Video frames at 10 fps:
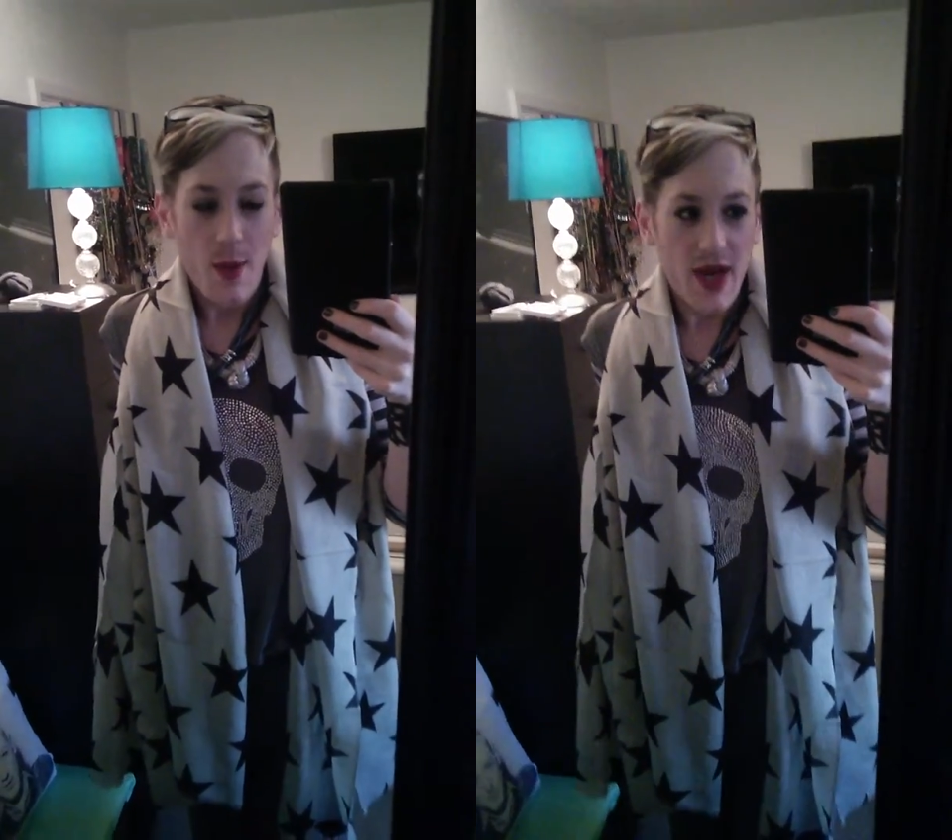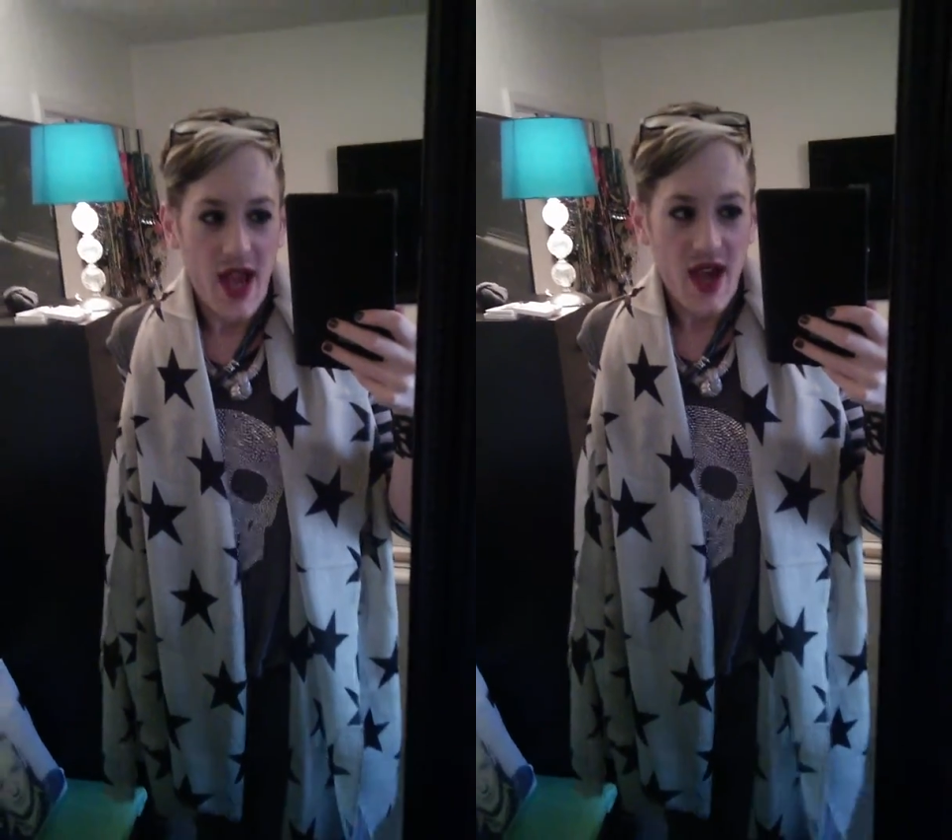
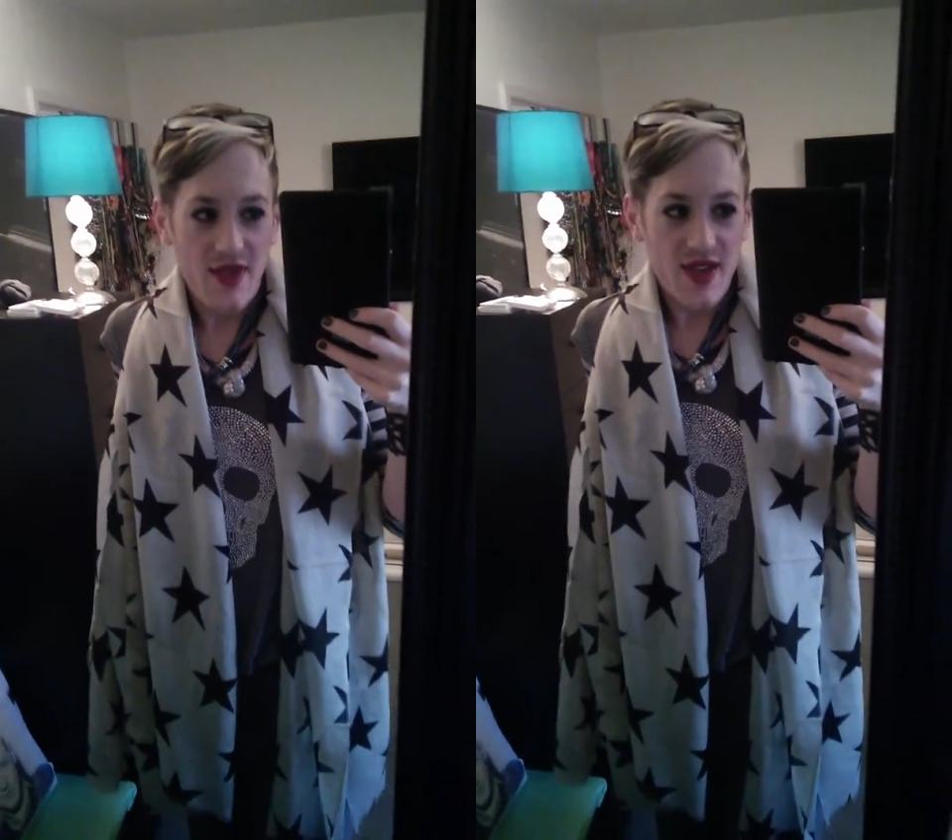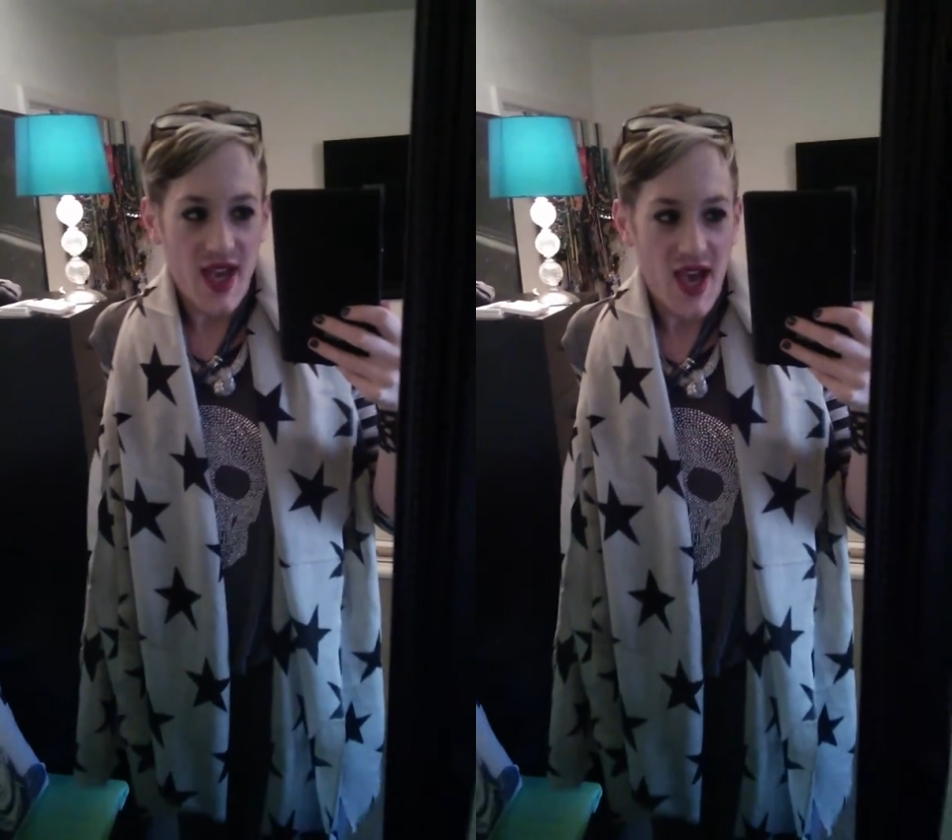But it
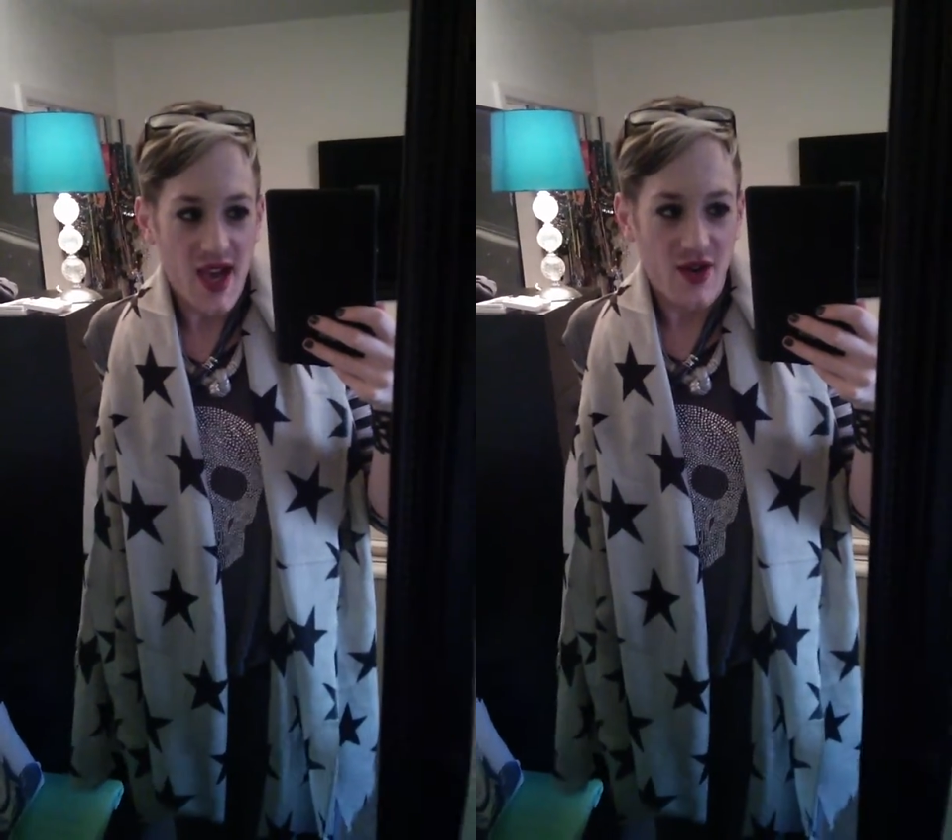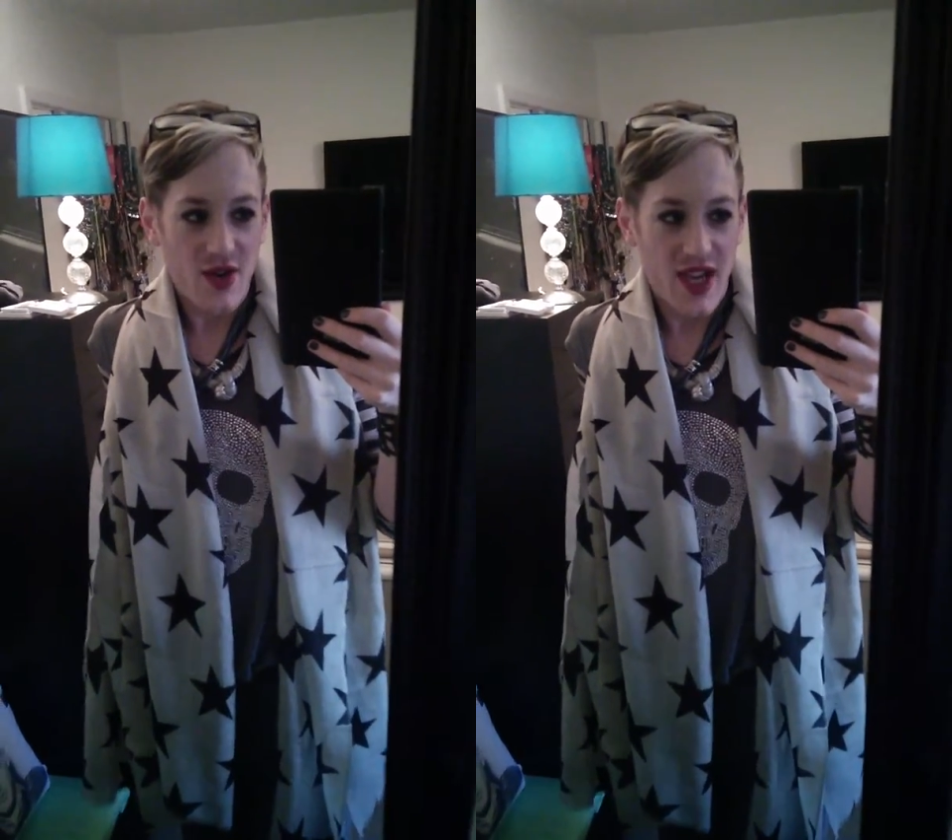had the
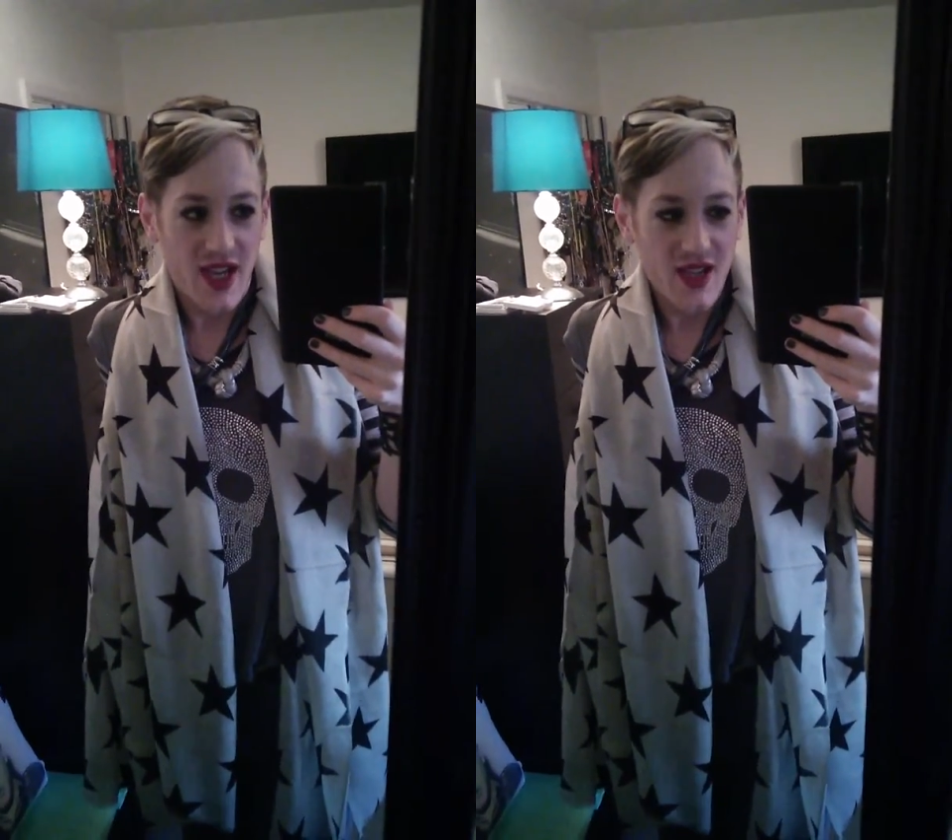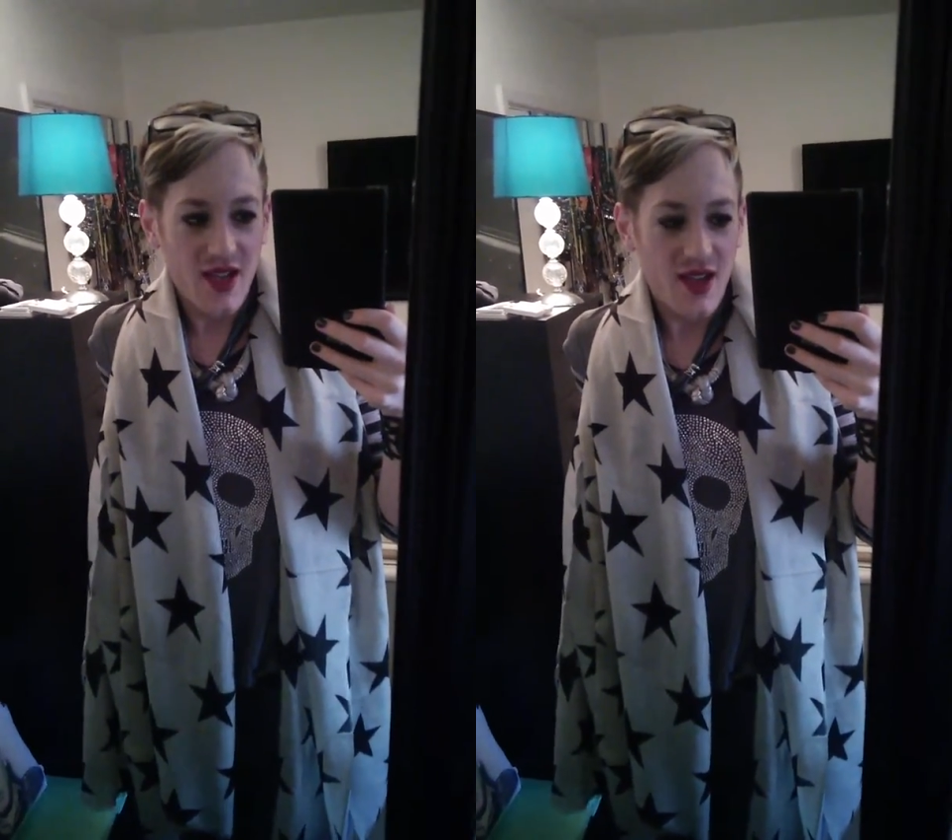tag on it.